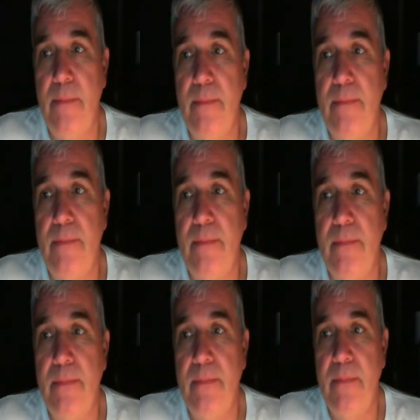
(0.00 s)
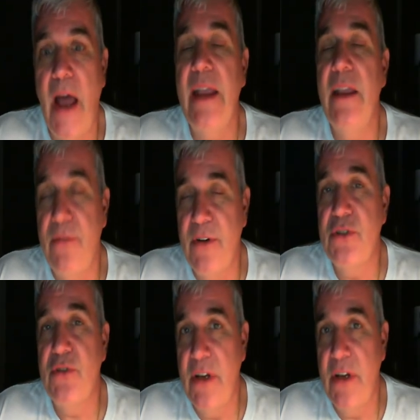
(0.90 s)

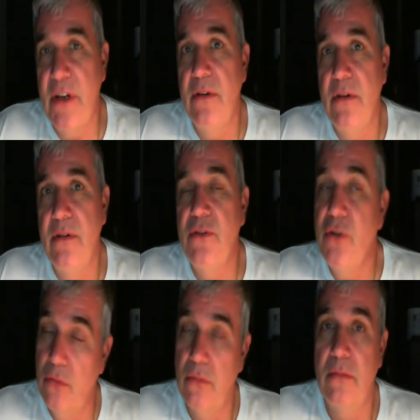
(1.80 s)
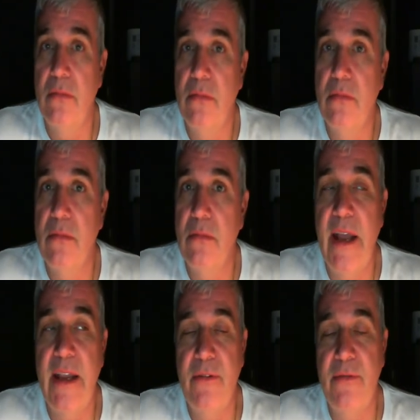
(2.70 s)
I get frustrated too.
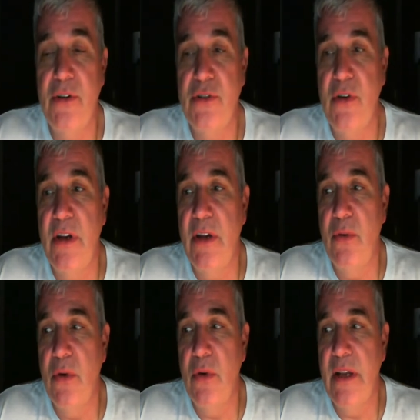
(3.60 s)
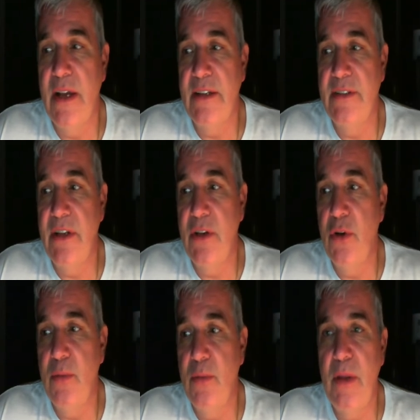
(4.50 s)
I get frustrated when
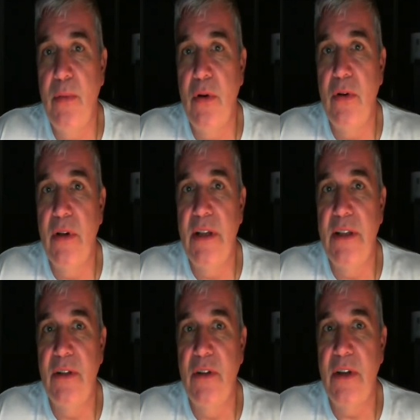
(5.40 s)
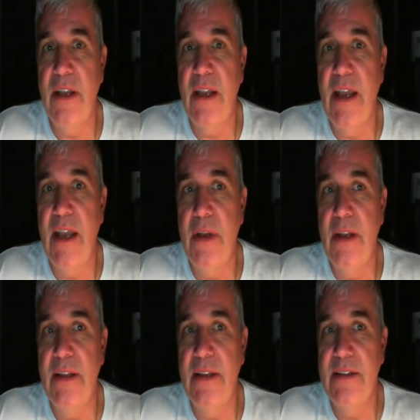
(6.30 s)
I see good people and they're
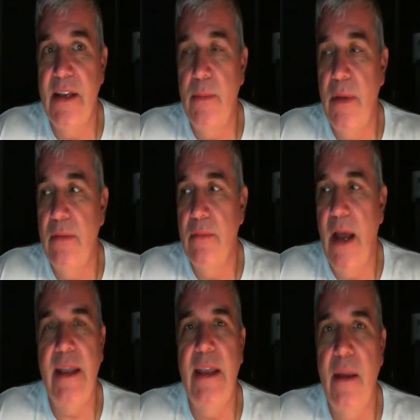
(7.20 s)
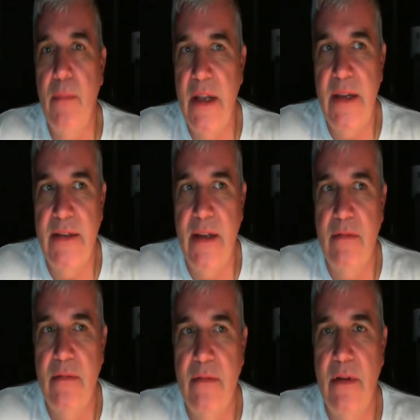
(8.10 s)
looking at me and they say to me, I can't
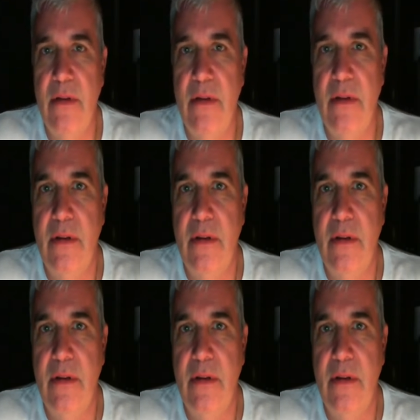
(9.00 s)
meditate.